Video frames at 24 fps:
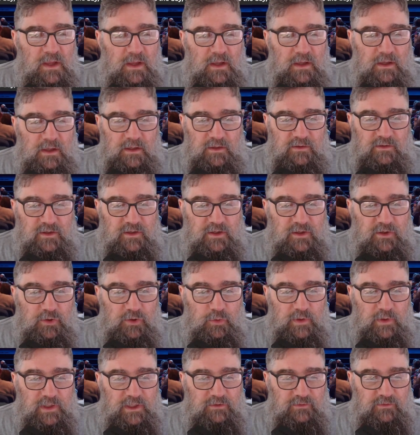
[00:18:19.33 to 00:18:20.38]
There's a
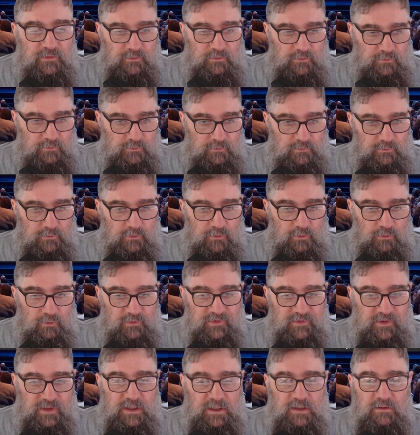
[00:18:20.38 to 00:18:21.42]
QE2
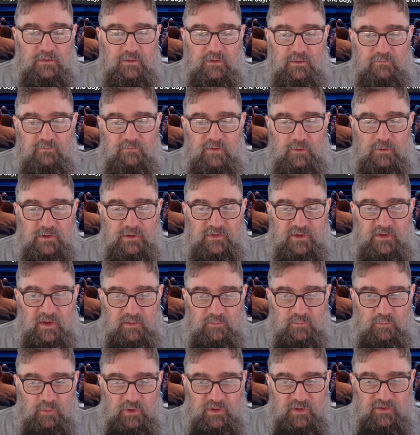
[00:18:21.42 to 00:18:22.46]
crossing the very
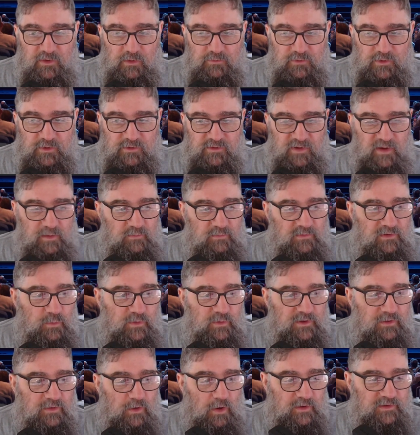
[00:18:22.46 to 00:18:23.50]
same bridge over the Thames,
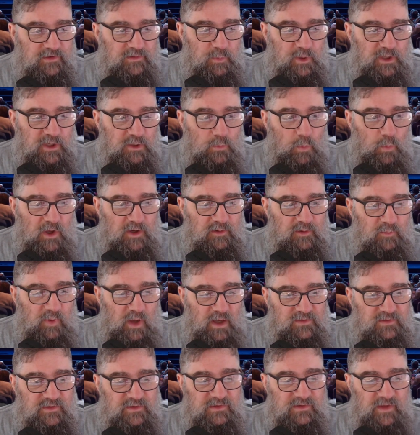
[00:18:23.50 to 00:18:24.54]
which High Speed 1
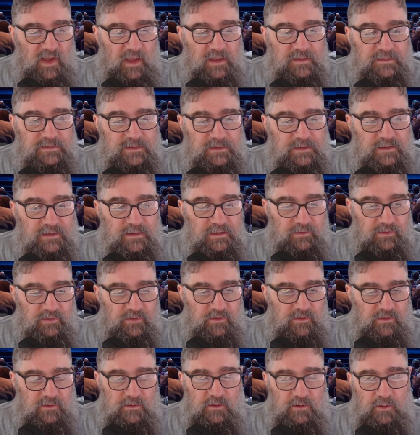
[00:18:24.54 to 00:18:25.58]
passes underneath,
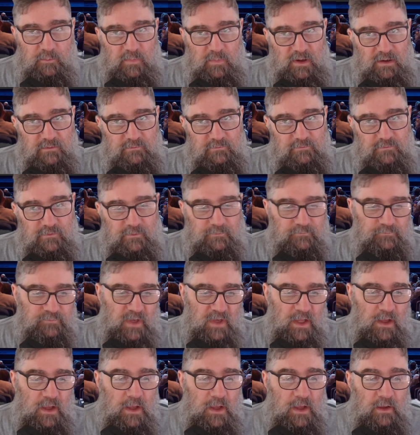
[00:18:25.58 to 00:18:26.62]
above.
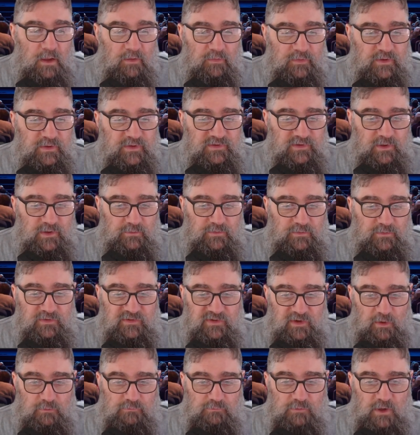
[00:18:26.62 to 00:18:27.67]
This service
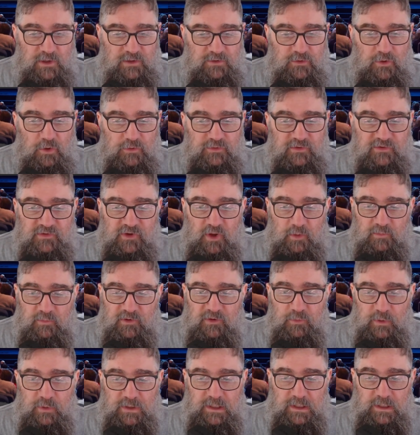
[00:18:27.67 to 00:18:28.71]
shall run non-stop
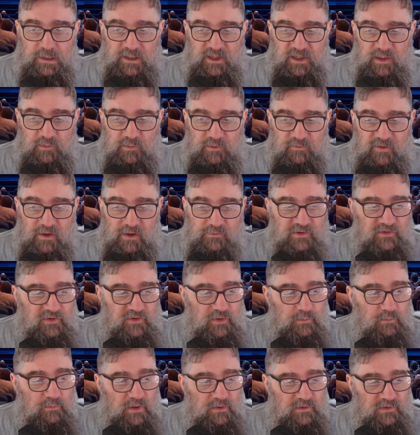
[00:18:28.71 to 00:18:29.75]
between Gillingham and
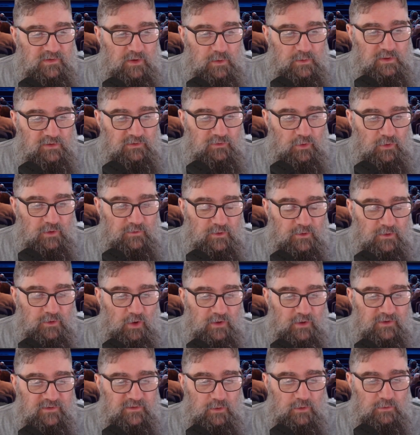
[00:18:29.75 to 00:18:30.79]
Faversham, so enjoy the
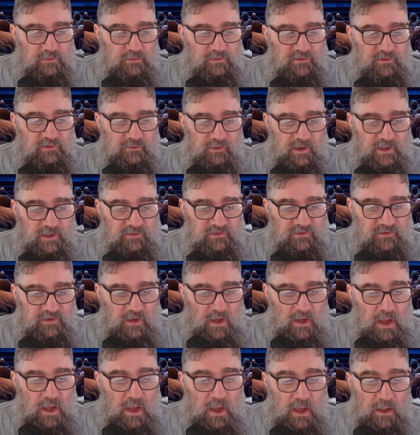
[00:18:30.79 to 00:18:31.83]
nice long stretch.
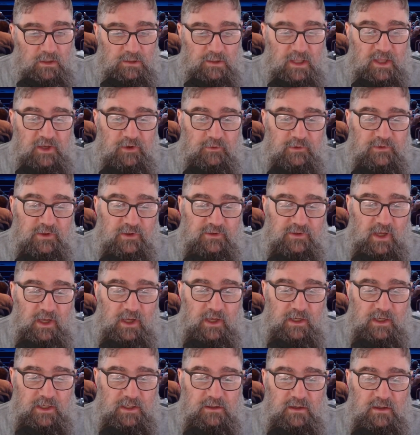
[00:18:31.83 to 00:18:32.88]
Later in the
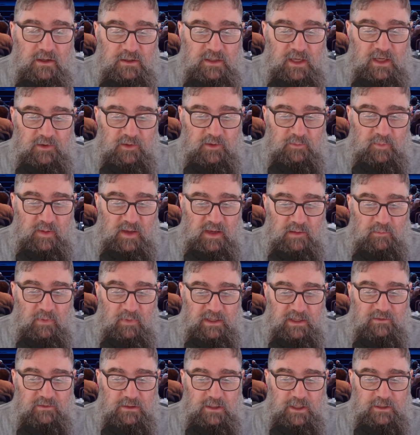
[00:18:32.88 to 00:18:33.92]
day, another pair
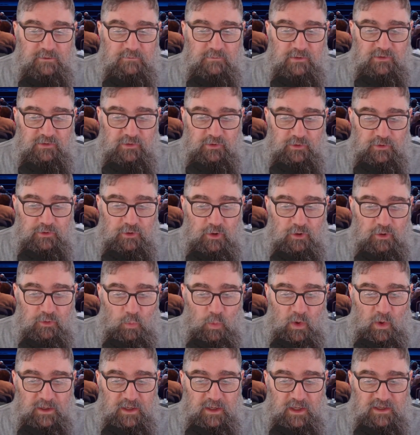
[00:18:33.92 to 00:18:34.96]
make the late return on
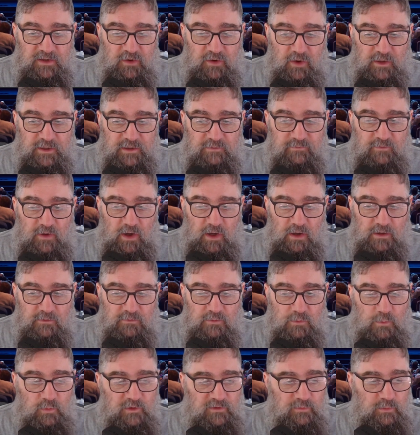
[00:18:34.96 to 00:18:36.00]
1A95,
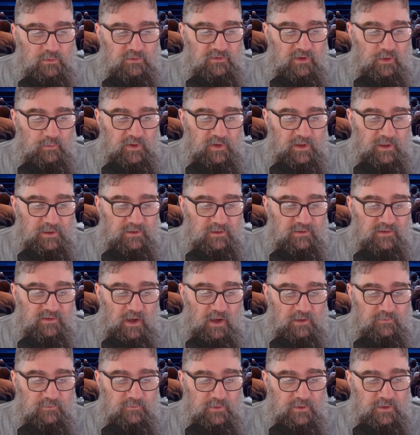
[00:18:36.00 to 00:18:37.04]
which will terminate at
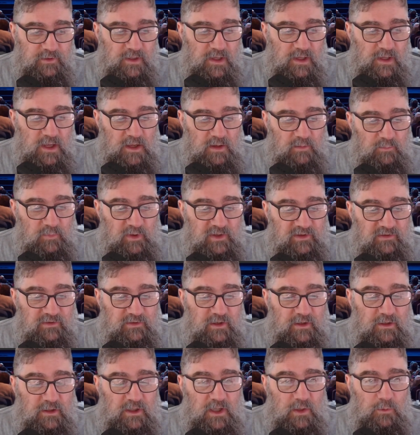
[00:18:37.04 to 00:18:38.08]
Dartford, pictured
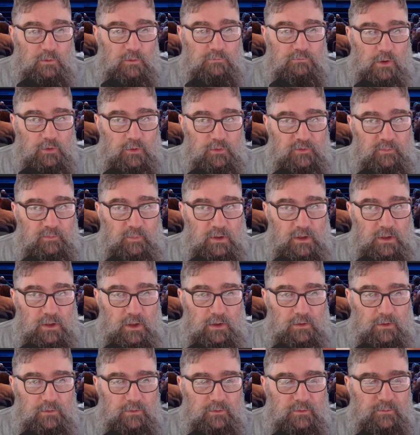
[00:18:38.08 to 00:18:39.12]
at Lower Road
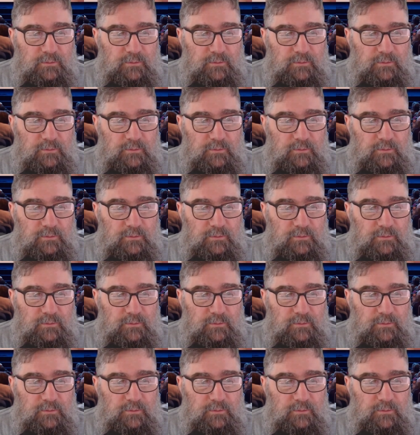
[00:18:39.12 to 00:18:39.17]
below.